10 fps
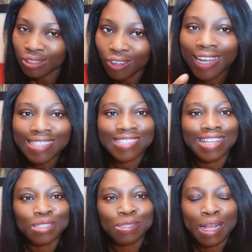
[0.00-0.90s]
Your guess is
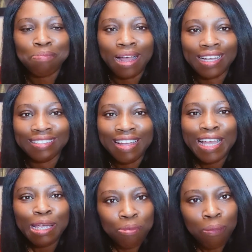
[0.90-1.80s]
as good as mine.
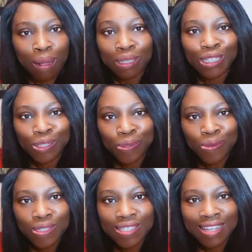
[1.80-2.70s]
He probably
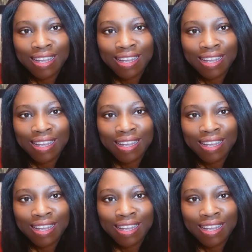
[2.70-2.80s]
used